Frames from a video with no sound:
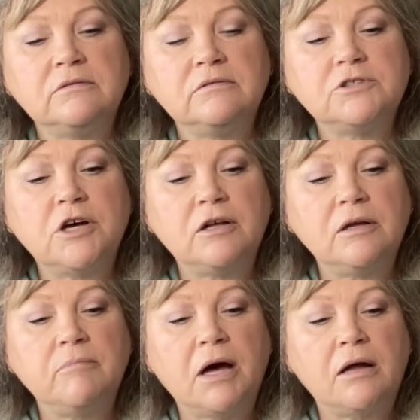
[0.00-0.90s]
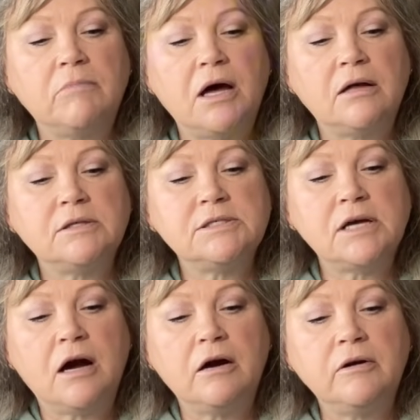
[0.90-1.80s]
Chocolate Bonbons,
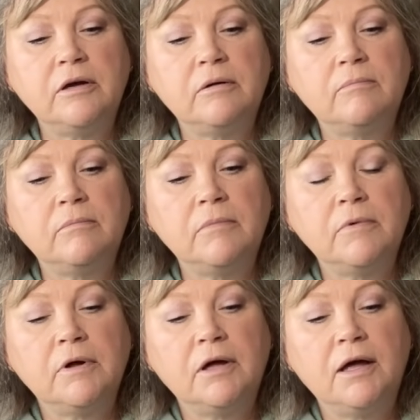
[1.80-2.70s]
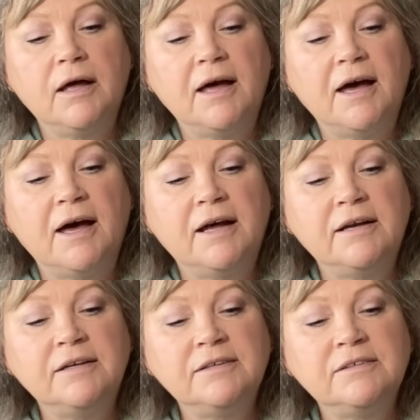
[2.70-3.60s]
R.M.
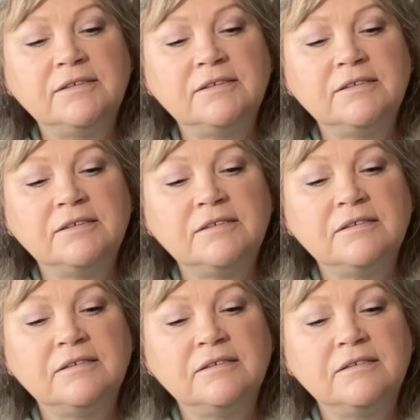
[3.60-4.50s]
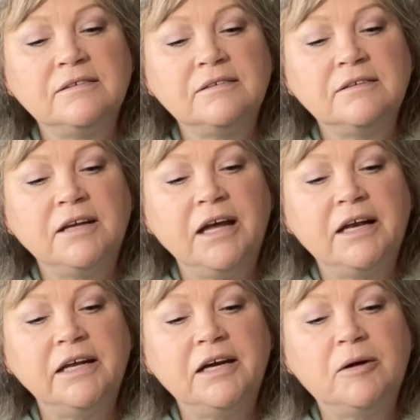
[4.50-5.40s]
Han
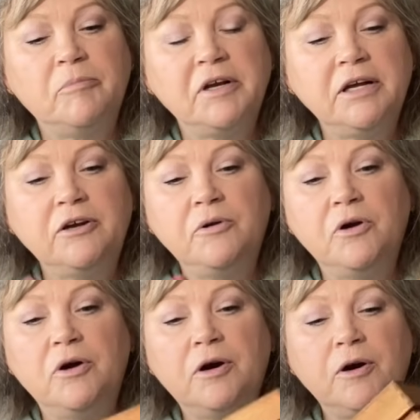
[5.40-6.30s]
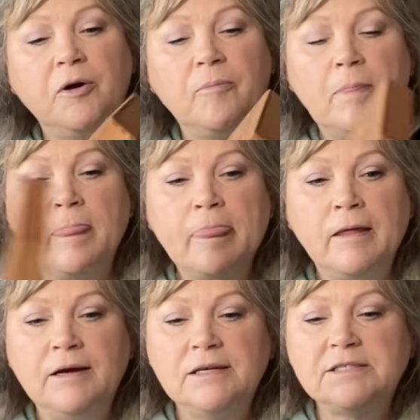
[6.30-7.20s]
Candy Company, New York.
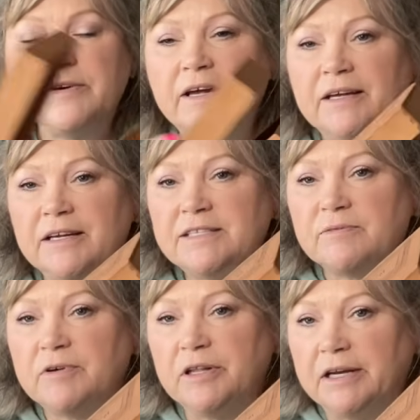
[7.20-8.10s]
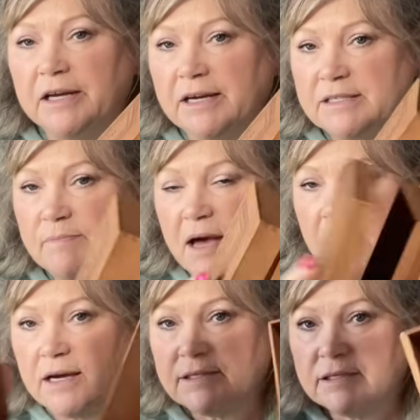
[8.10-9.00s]
So it's a really nice
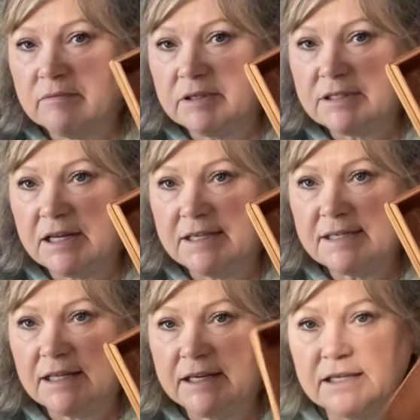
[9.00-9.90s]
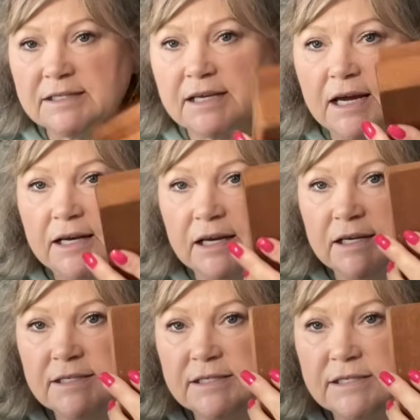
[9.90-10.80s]
box. It's nice on the inside,
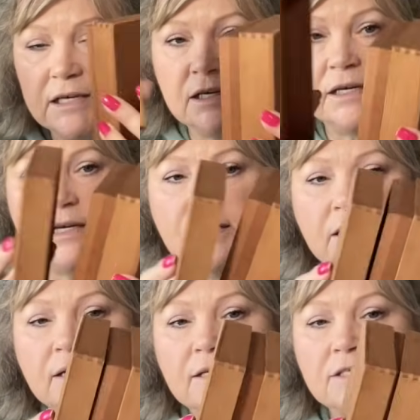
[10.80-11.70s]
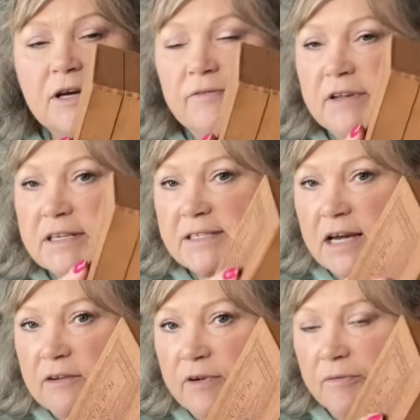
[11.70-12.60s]
nice. So I have to
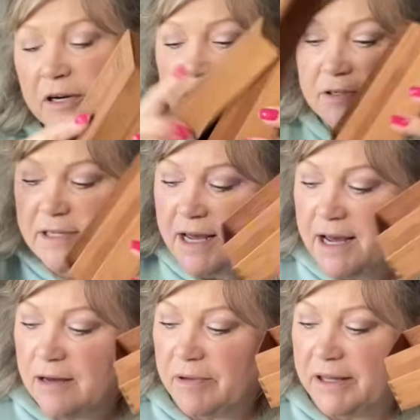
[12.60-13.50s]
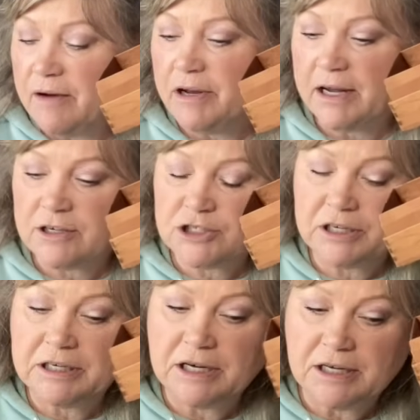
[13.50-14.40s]
decide if I want to use that, but that one actually
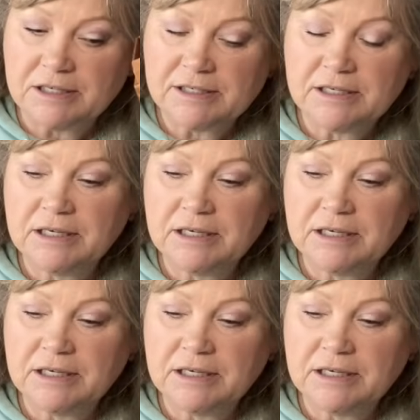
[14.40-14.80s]
does